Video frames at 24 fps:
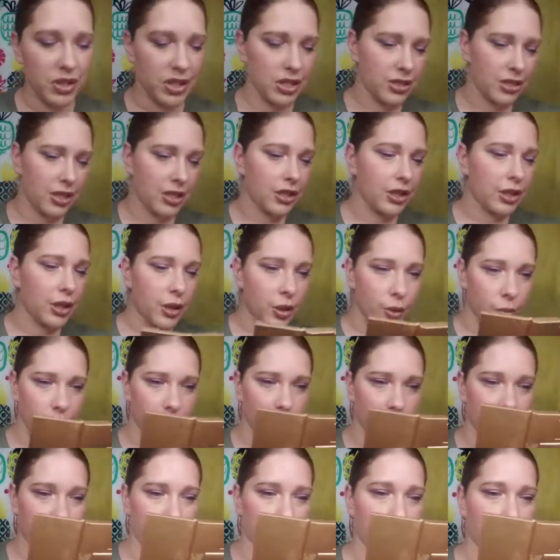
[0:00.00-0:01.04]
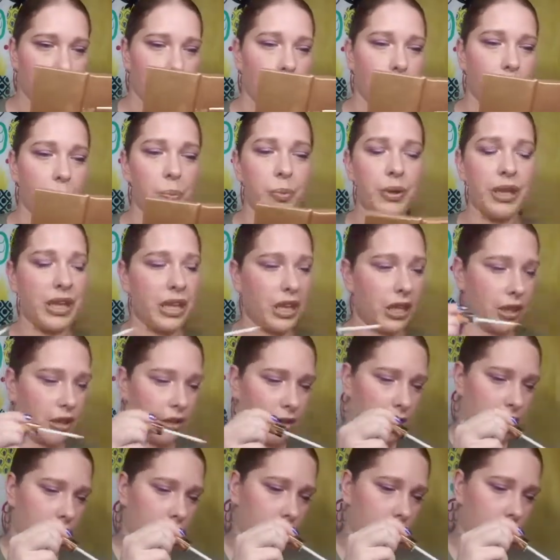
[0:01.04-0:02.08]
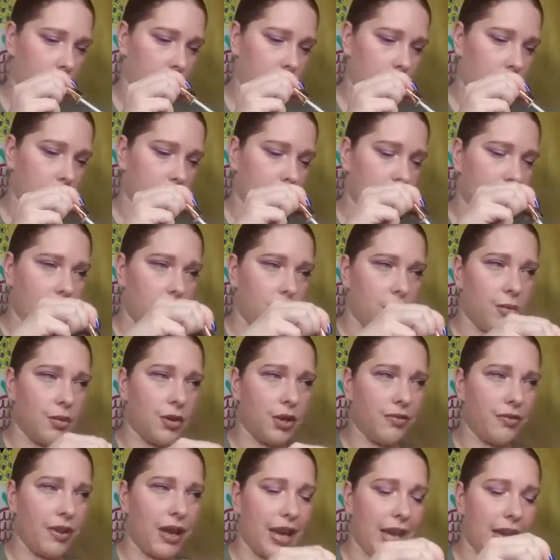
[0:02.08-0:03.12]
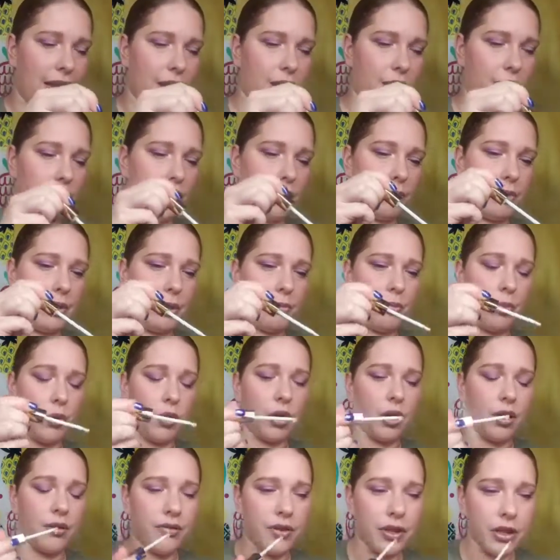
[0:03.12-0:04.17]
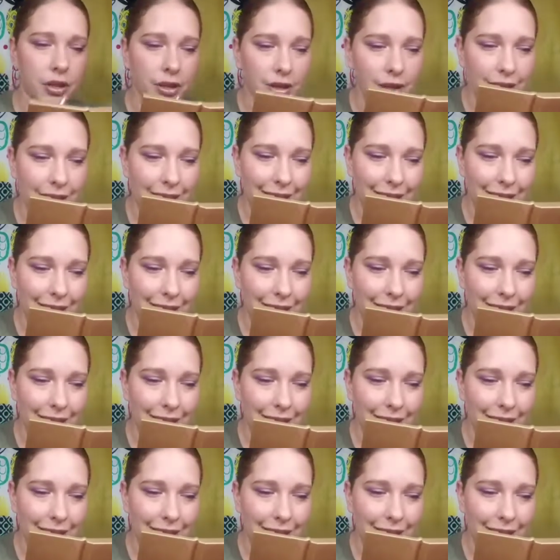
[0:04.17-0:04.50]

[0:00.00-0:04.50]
A little bit more pink. I wonder if I add a little bit more, if it'll.